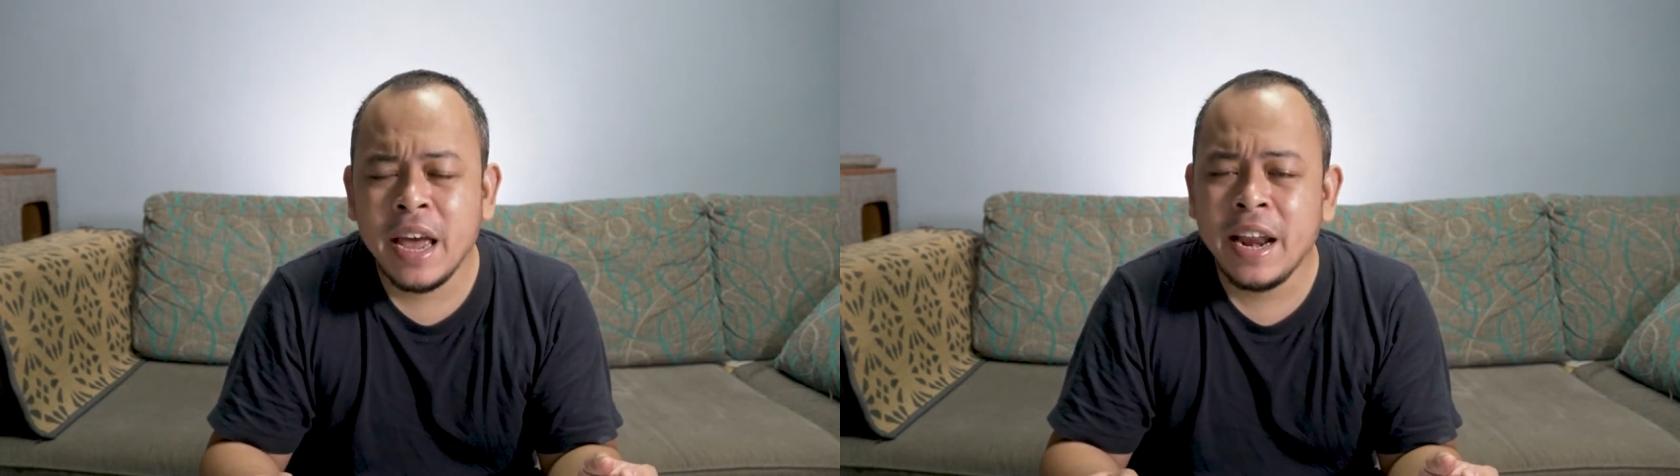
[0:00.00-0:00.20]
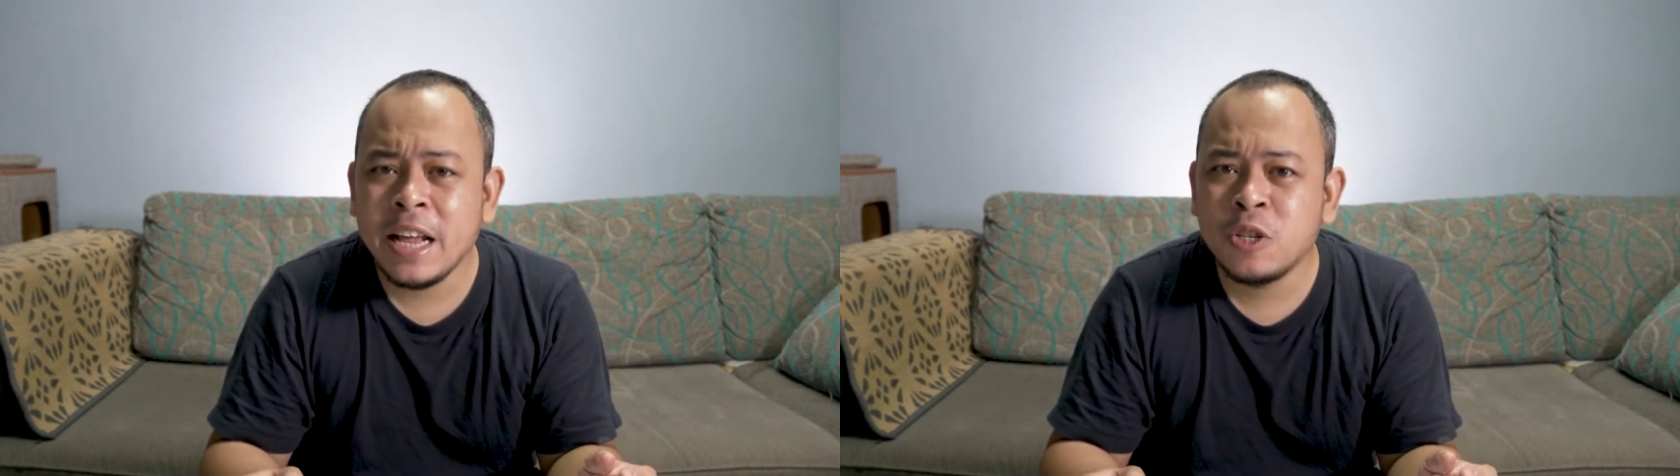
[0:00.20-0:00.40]

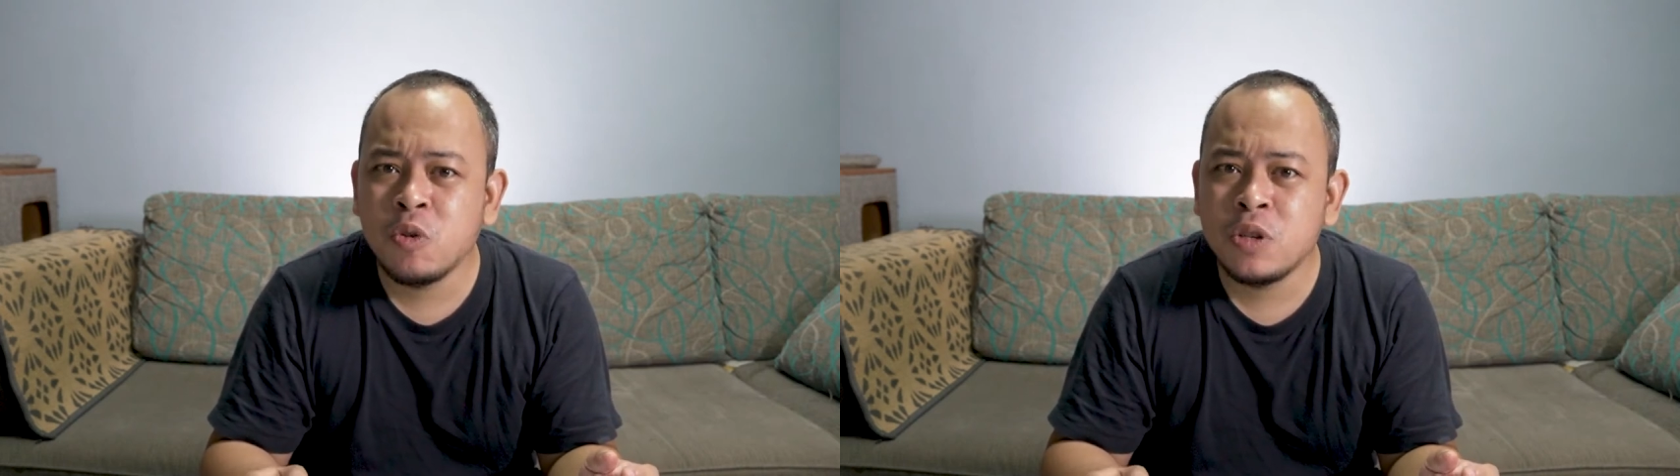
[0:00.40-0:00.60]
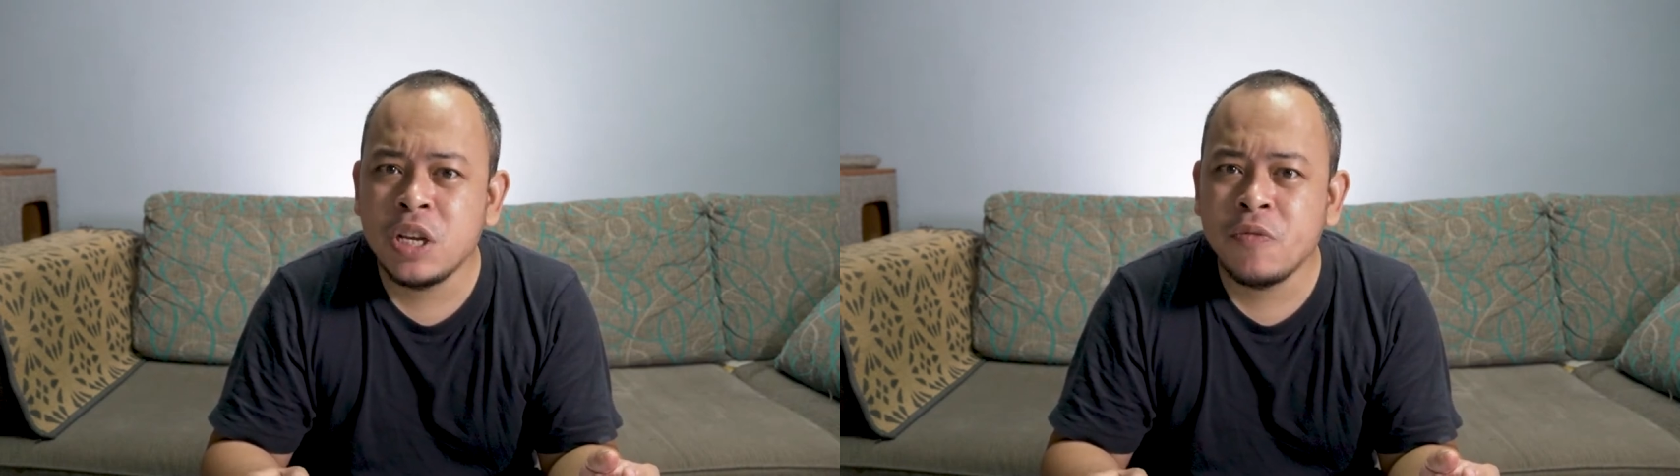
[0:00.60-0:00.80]
and
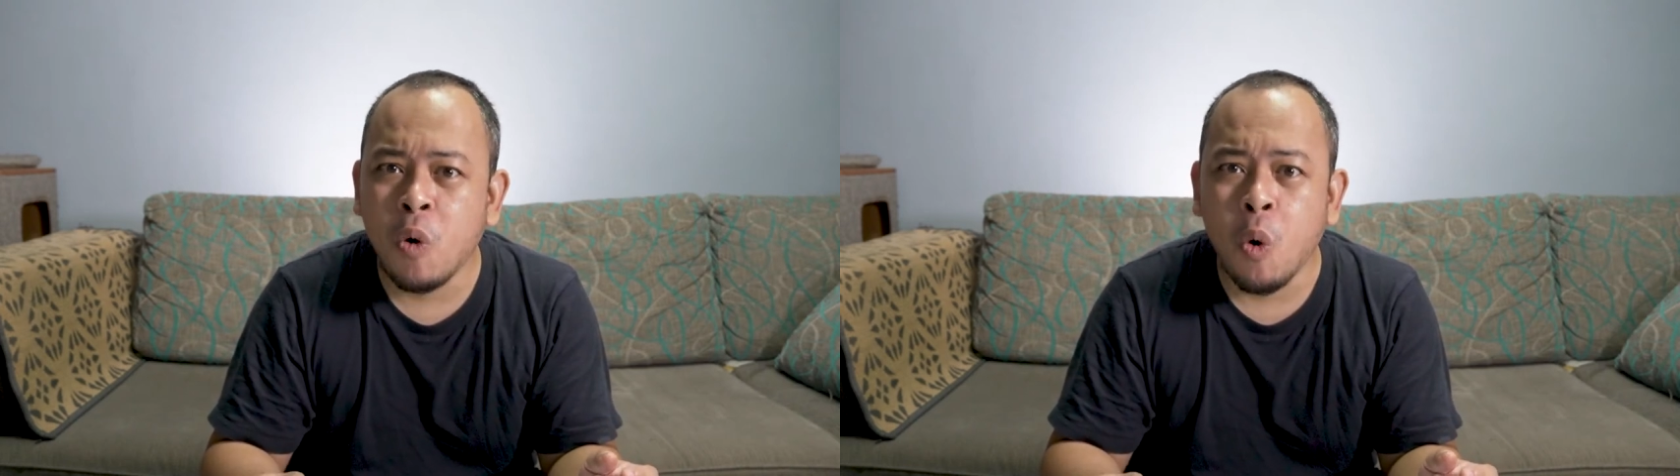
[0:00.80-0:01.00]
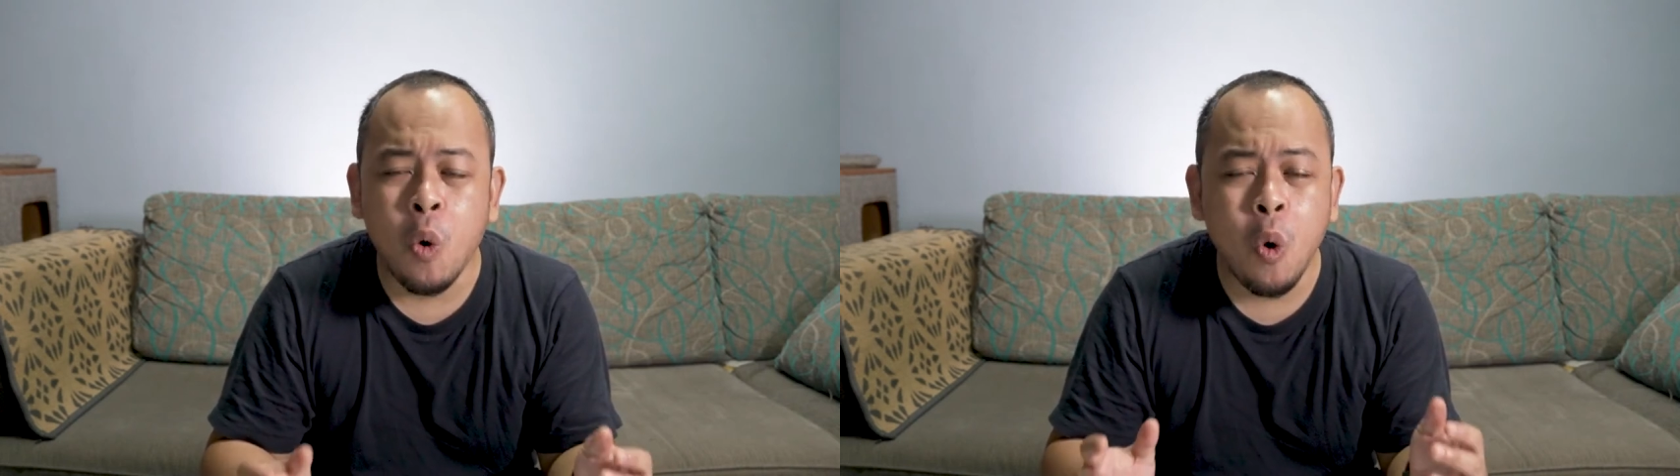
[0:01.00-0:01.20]
exclusive
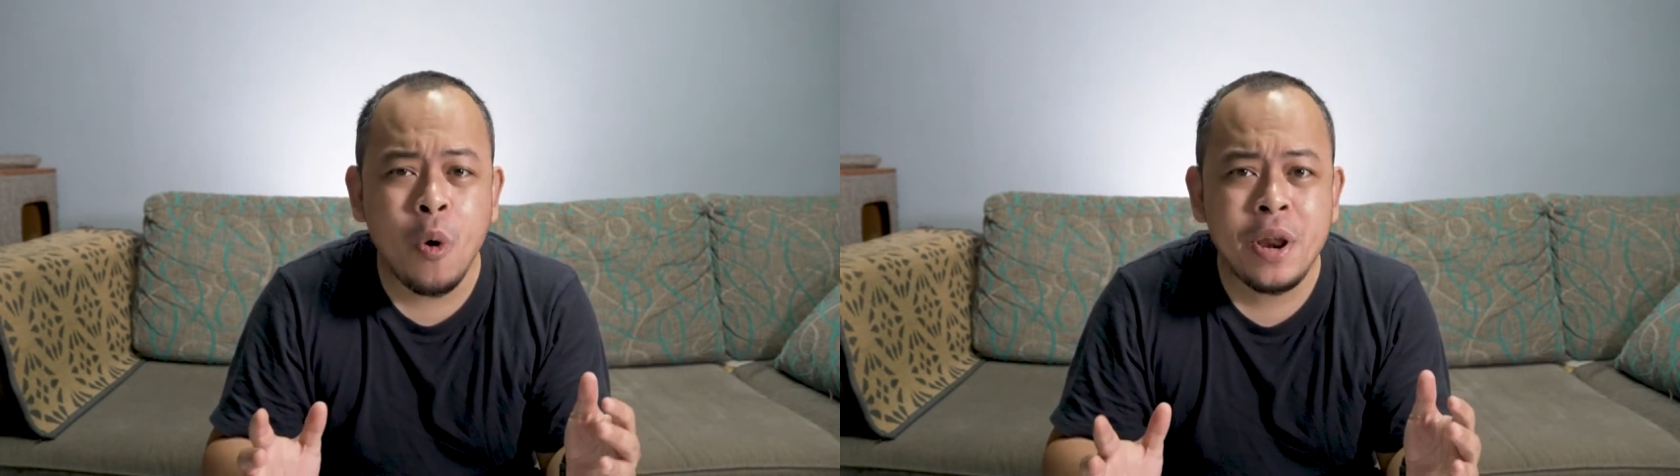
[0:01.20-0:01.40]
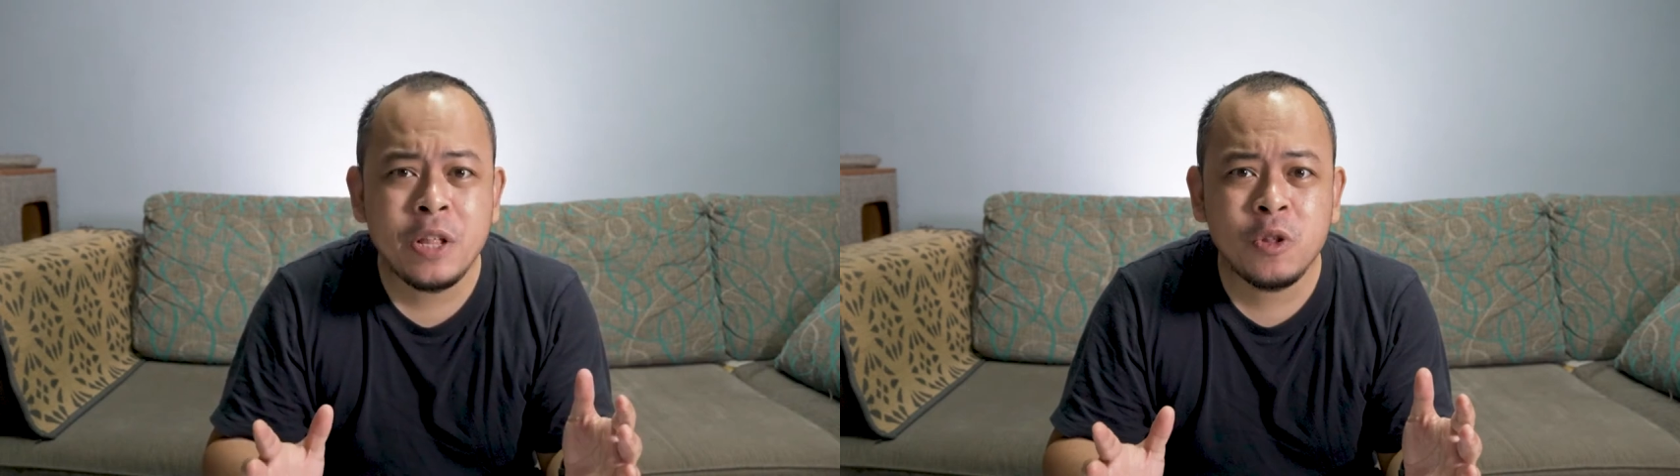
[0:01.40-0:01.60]

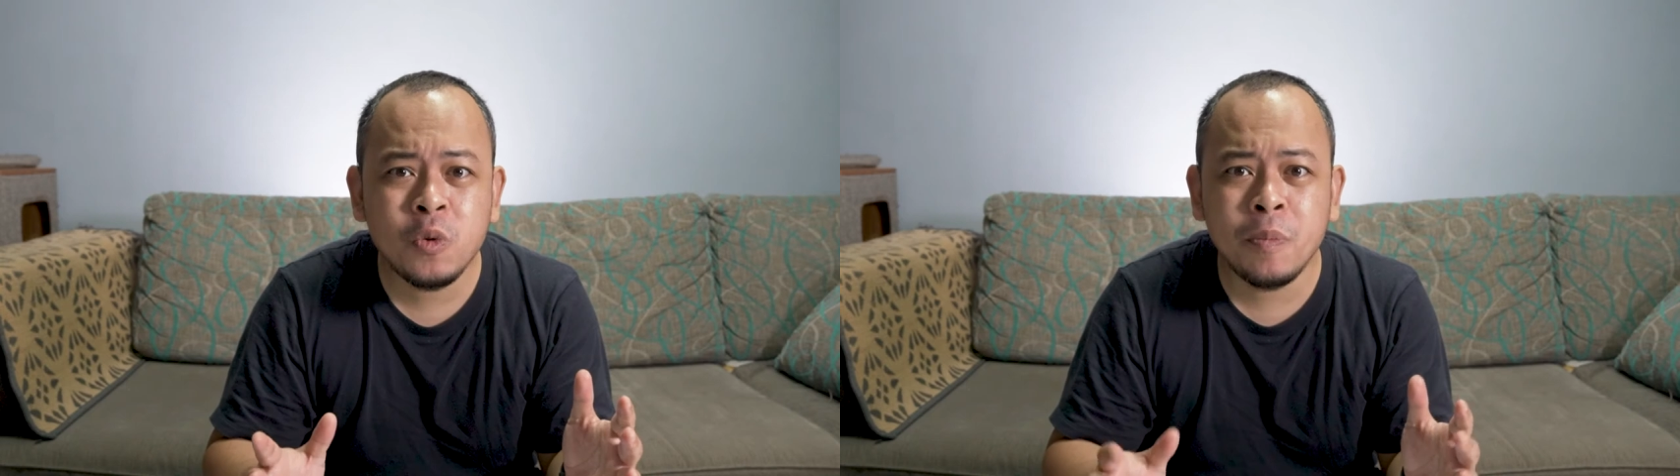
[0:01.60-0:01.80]
only